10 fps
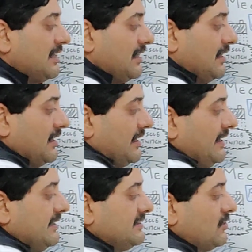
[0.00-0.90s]

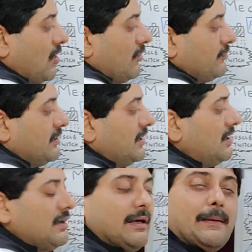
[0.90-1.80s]
release of
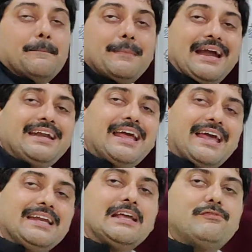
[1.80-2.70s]
the MET
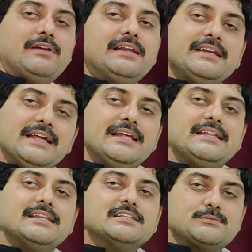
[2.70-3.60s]
enkephalin
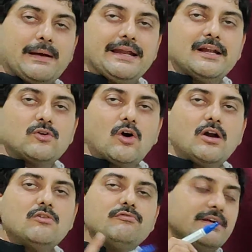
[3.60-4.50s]
in the spinal cord,